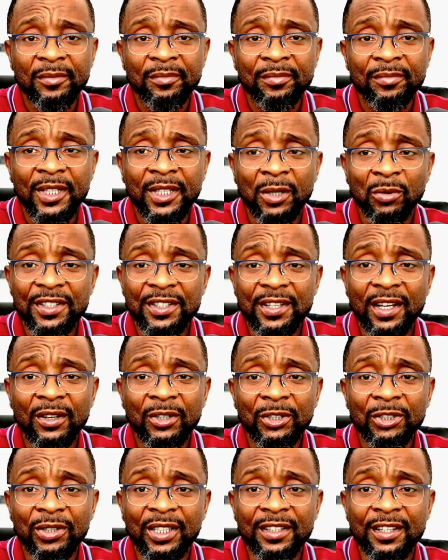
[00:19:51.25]
They will tell
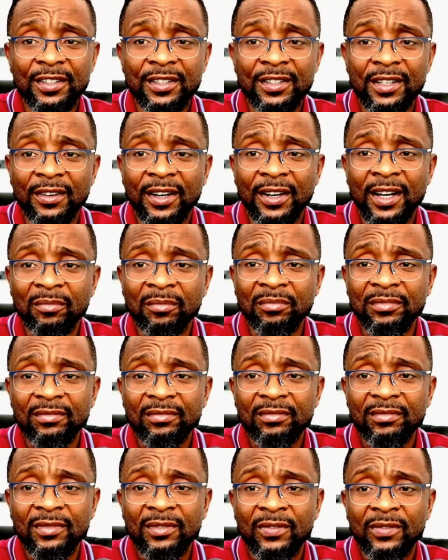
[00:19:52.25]
you it is ram.
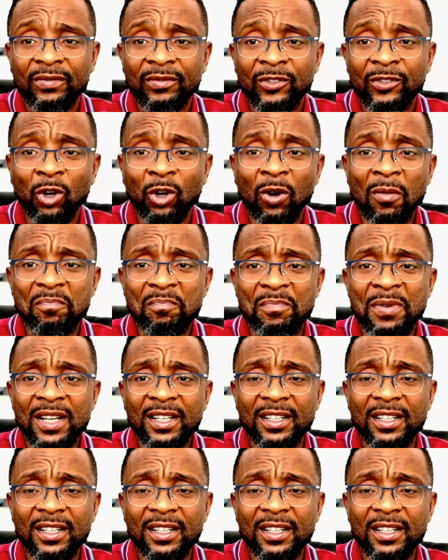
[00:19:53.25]
Don't bring,